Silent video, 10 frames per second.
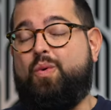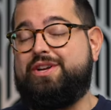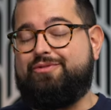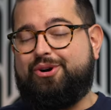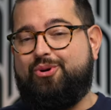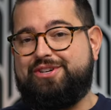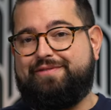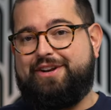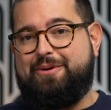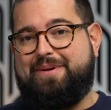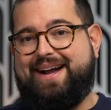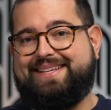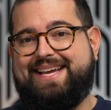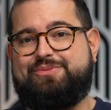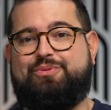When you record your video
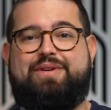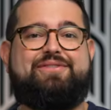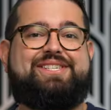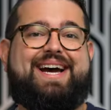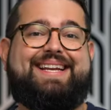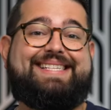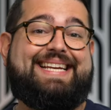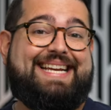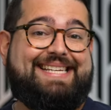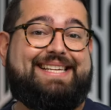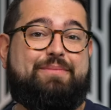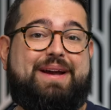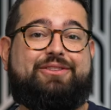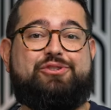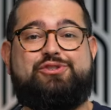podcast with Riverside, it's easy to
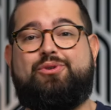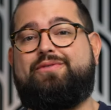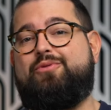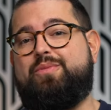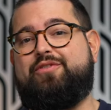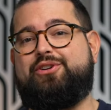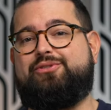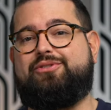make those short form vertical